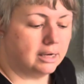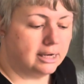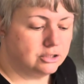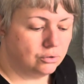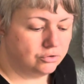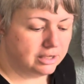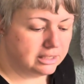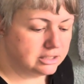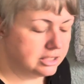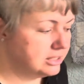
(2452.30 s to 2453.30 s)
I don't think
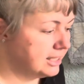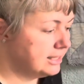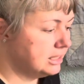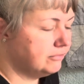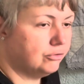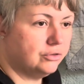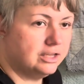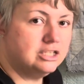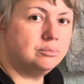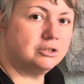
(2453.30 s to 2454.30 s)
it's intended for
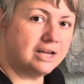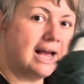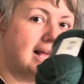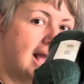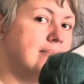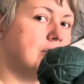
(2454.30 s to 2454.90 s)
this, but I am